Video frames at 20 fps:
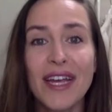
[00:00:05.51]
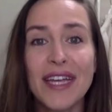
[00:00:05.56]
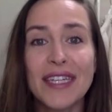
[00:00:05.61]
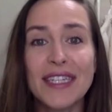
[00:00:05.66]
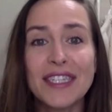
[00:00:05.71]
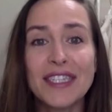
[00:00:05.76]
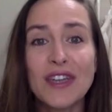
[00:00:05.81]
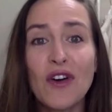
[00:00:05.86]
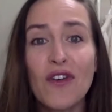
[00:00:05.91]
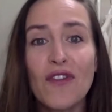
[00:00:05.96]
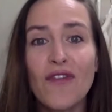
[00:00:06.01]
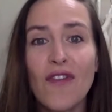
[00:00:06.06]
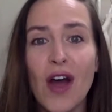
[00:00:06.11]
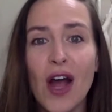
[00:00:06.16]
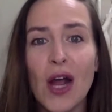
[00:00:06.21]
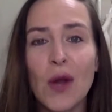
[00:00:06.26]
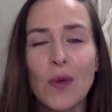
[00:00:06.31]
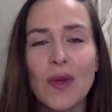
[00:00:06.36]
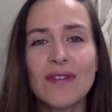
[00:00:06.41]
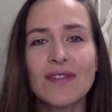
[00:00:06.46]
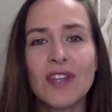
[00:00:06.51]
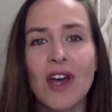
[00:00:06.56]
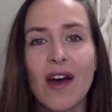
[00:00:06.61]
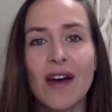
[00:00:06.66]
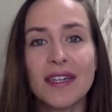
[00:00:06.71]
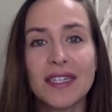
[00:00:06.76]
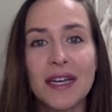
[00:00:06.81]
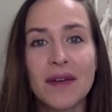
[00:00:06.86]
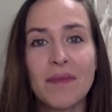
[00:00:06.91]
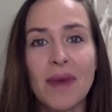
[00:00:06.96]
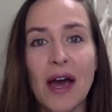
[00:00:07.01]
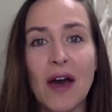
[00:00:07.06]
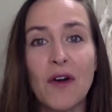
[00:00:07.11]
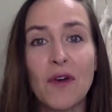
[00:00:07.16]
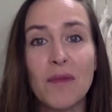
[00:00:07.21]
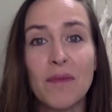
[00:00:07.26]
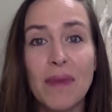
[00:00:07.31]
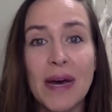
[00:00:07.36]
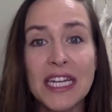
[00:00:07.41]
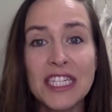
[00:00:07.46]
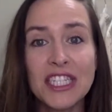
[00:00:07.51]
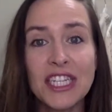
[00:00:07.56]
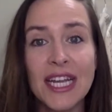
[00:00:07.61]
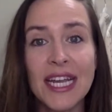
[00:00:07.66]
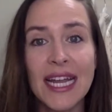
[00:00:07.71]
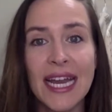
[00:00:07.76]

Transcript: so far we've talked about budget